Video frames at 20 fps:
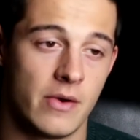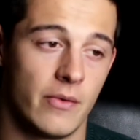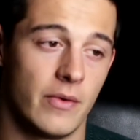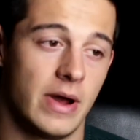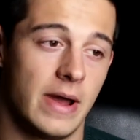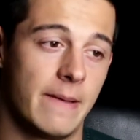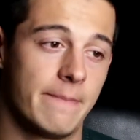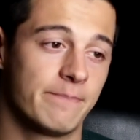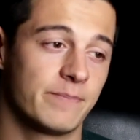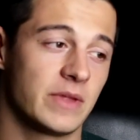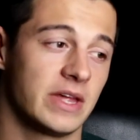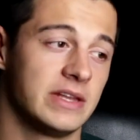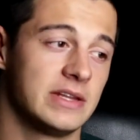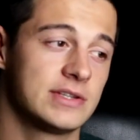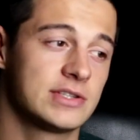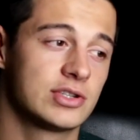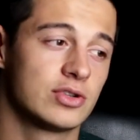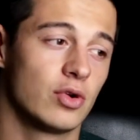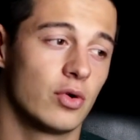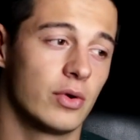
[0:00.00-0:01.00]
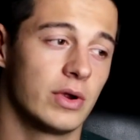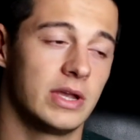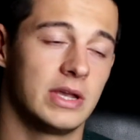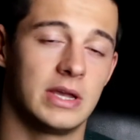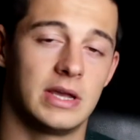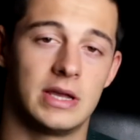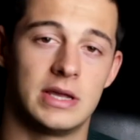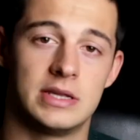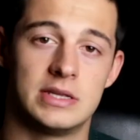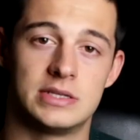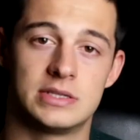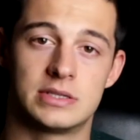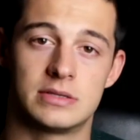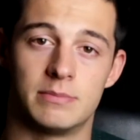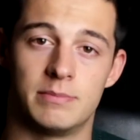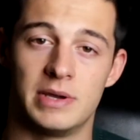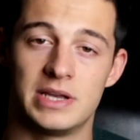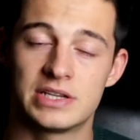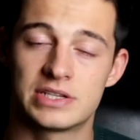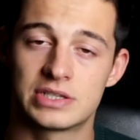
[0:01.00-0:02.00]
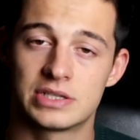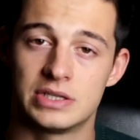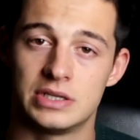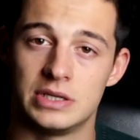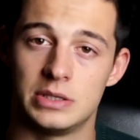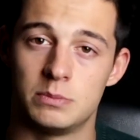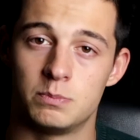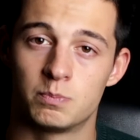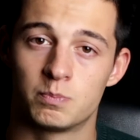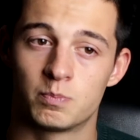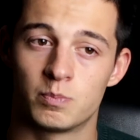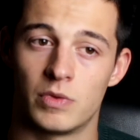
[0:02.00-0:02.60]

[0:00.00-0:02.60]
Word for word: right? And this story is basically